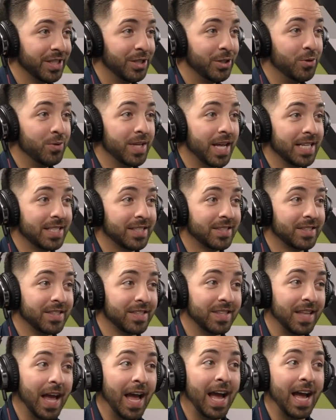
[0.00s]
Dude, that's
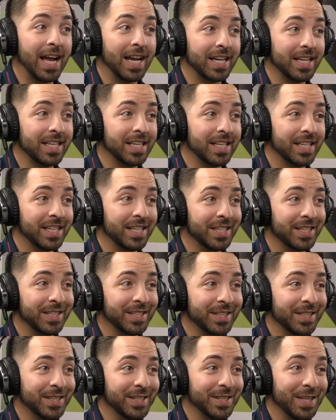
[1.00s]
facts.
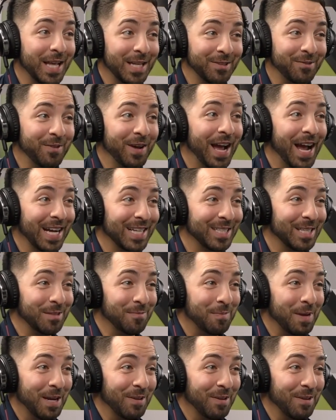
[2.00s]
It's big